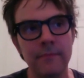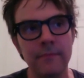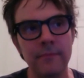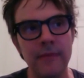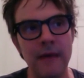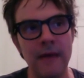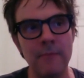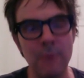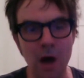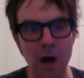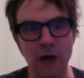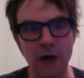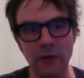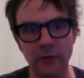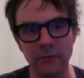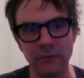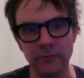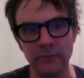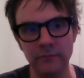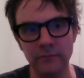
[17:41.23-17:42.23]

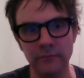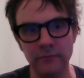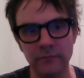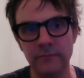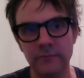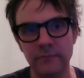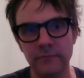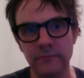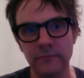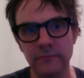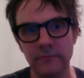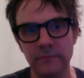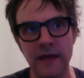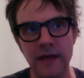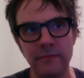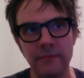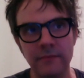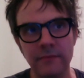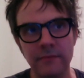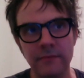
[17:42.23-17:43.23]
model, that
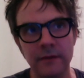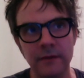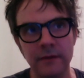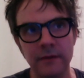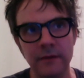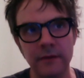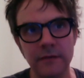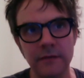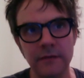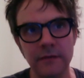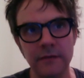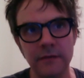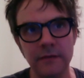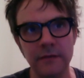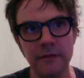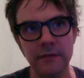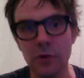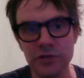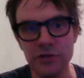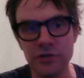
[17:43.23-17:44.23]
hero
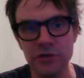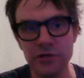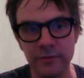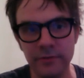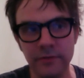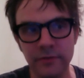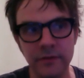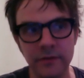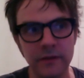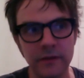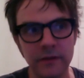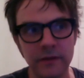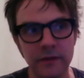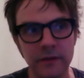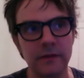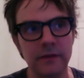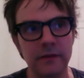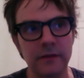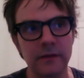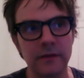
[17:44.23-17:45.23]
worship,
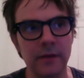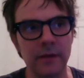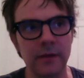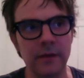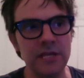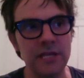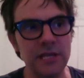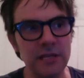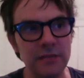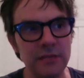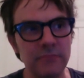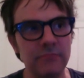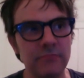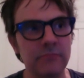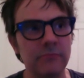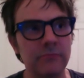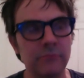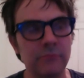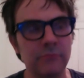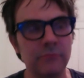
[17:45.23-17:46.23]
he
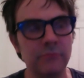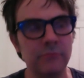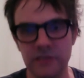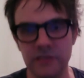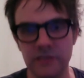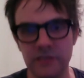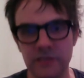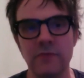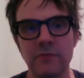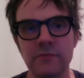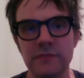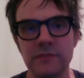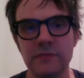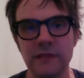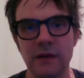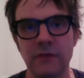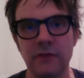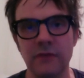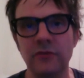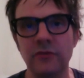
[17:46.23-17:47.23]
discovered
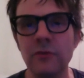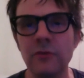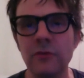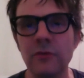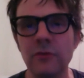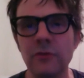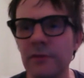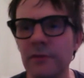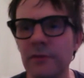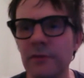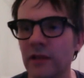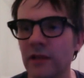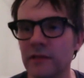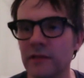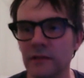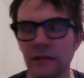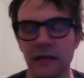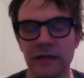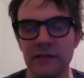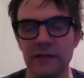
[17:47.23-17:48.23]
himself. So don't be afraid to
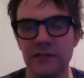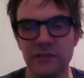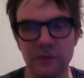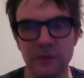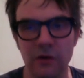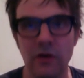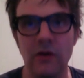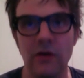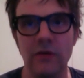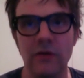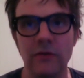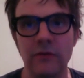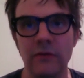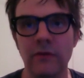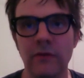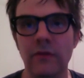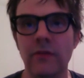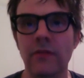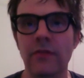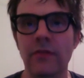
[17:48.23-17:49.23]
like start
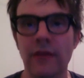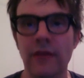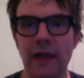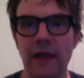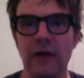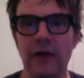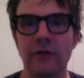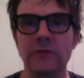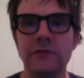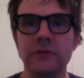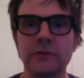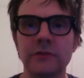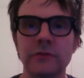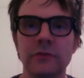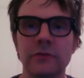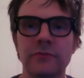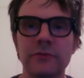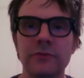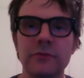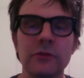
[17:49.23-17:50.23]
there too. If
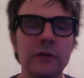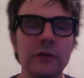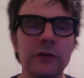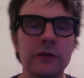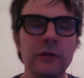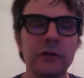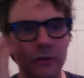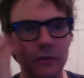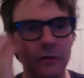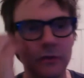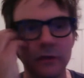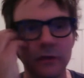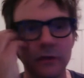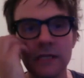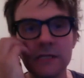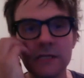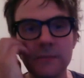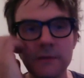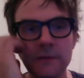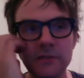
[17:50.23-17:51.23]
you're looking to,
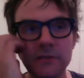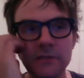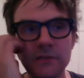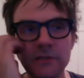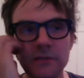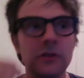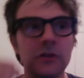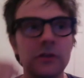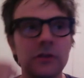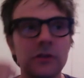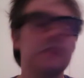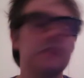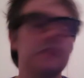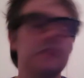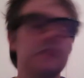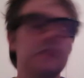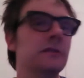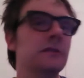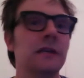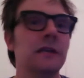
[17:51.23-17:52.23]
especially if you're looking
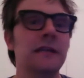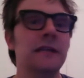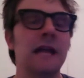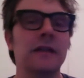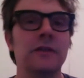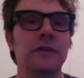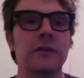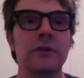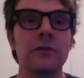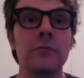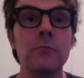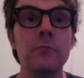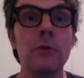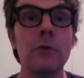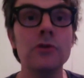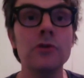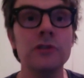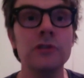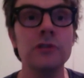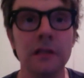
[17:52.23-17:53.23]
to connect on an
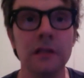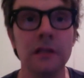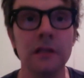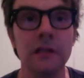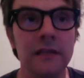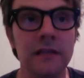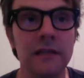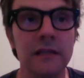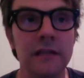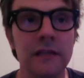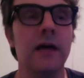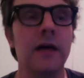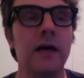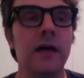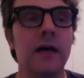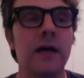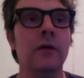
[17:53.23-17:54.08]
emotionally deep level,